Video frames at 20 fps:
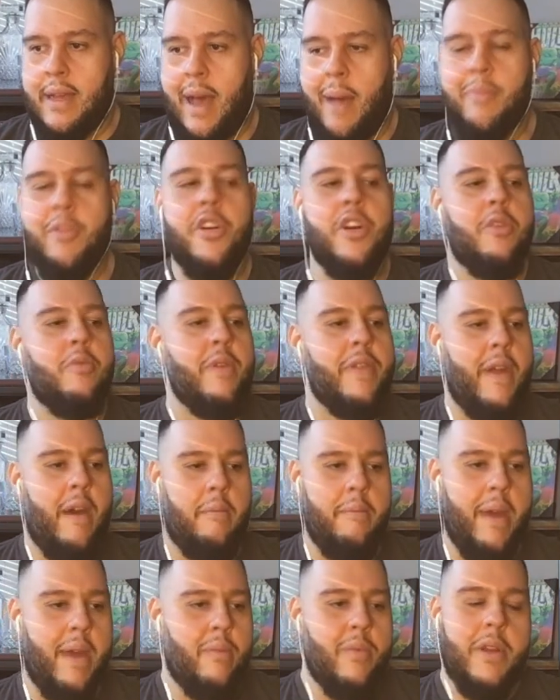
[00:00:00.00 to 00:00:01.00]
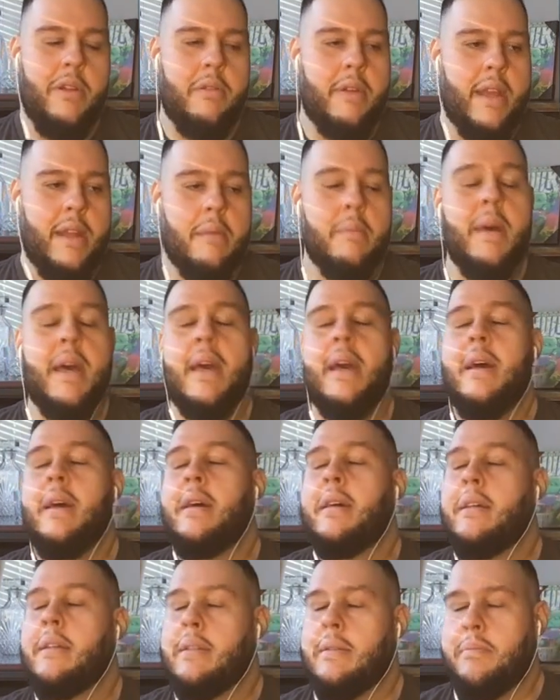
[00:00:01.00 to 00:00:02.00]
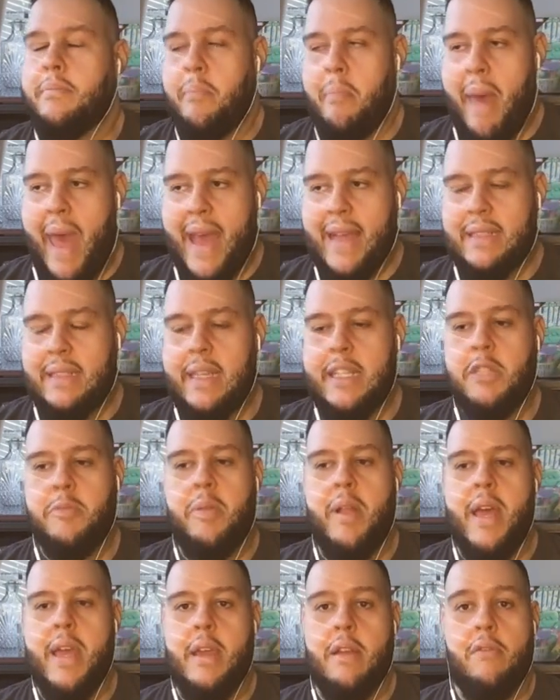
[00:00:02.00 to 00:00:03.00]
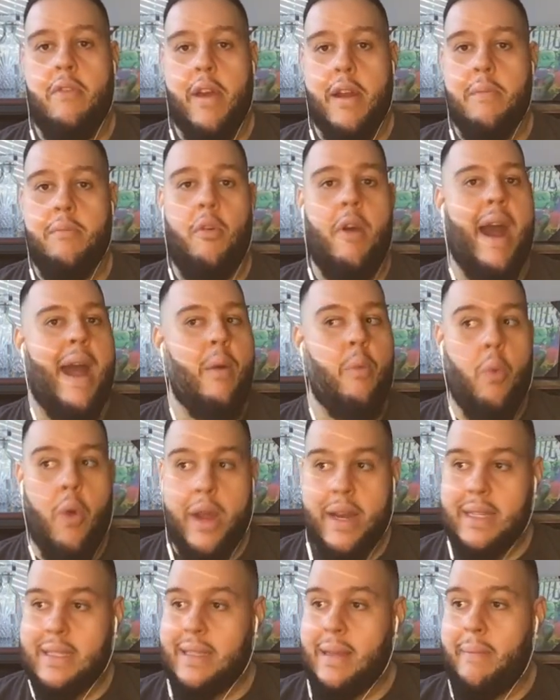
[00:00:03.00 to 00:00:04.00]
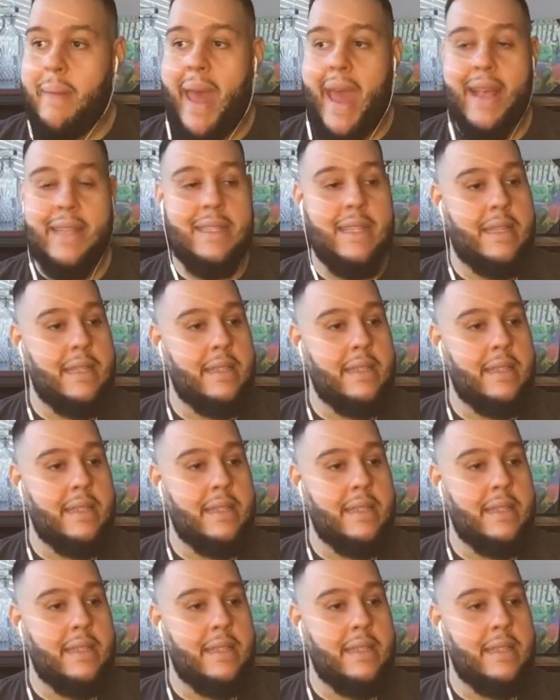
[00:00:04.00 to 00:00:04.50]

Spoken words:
I'm good without Ben. We don't need him. Maxey is playing incredible. I want to see Maxey